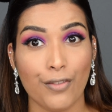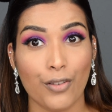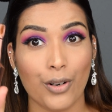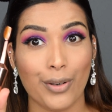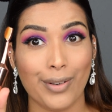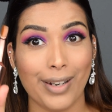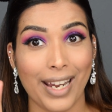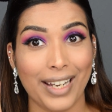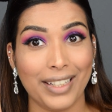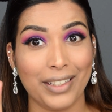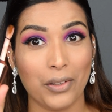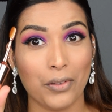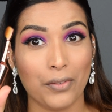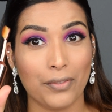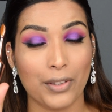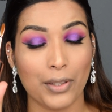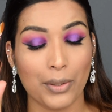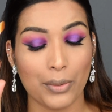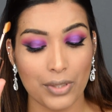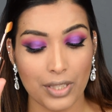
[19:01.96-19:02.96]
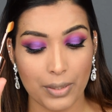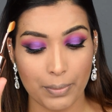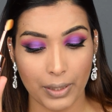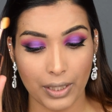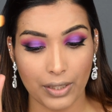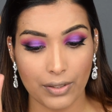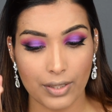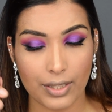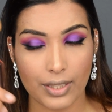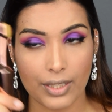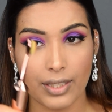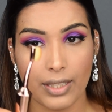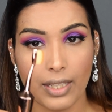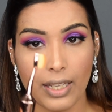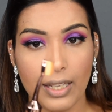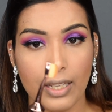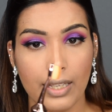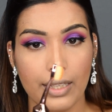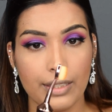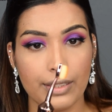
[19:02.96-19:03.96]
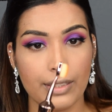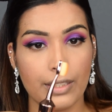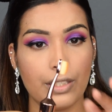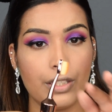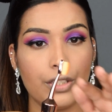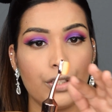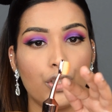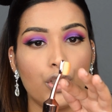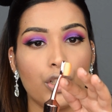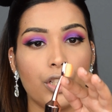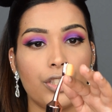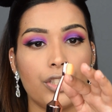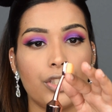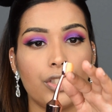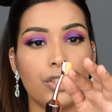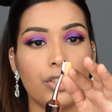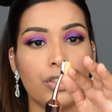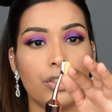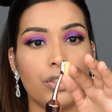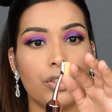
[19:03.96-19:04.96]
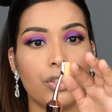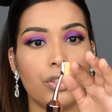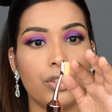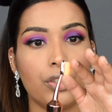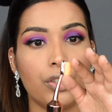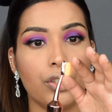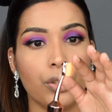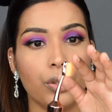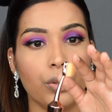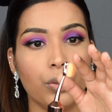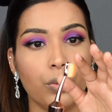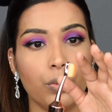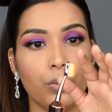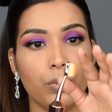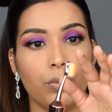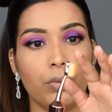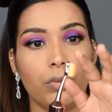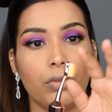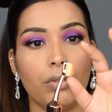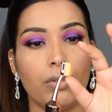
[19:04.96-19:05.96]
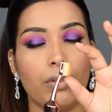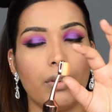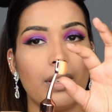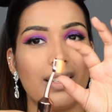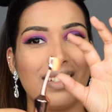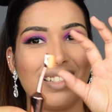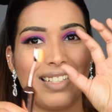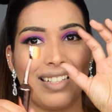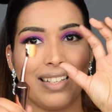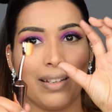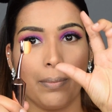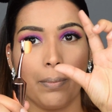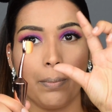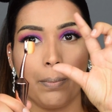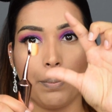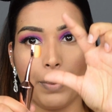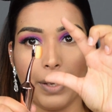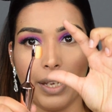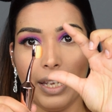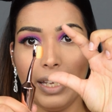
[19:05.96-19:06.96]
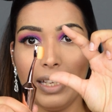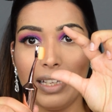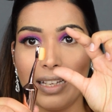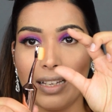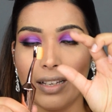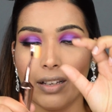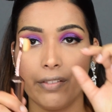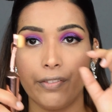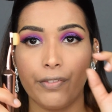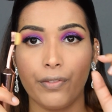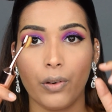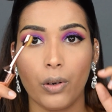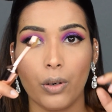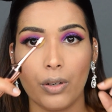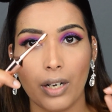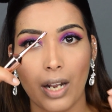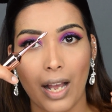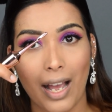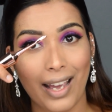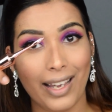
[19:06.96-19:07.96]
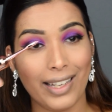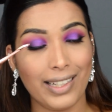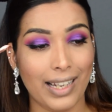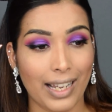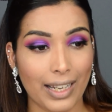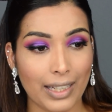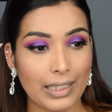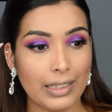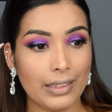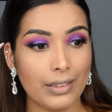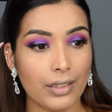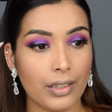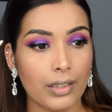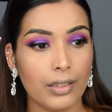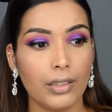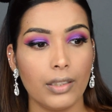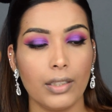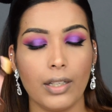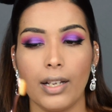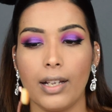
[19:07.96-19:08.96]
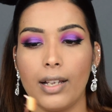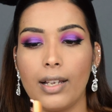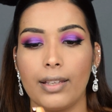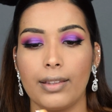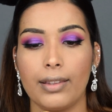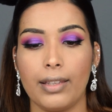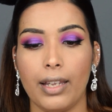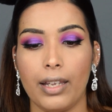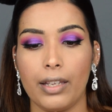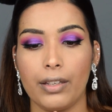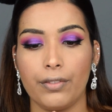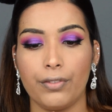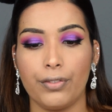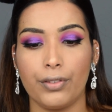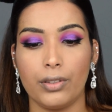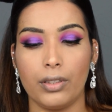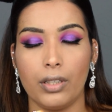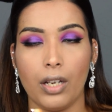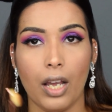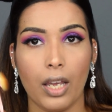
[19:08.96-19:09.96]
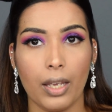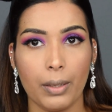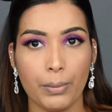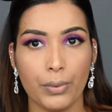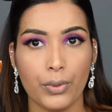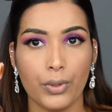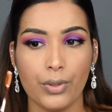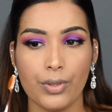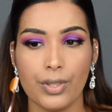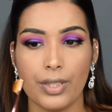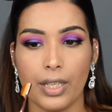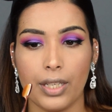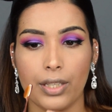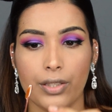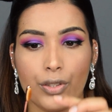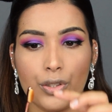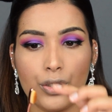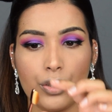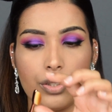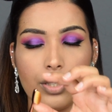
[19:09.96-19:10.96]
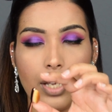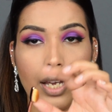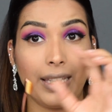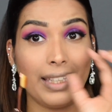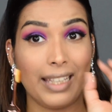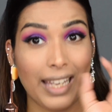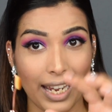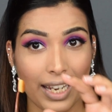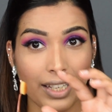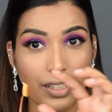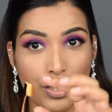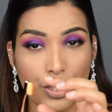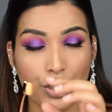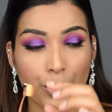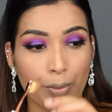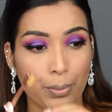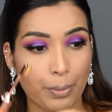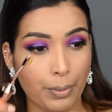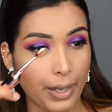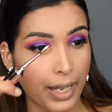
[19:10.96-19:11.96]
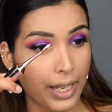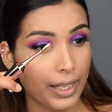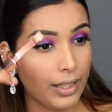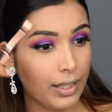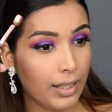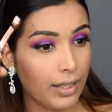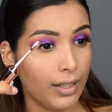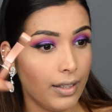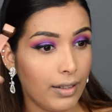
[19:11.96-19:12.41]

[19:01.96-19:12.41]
for any of those because this is just too big for eyeliner. Then for eyebrows is again too big.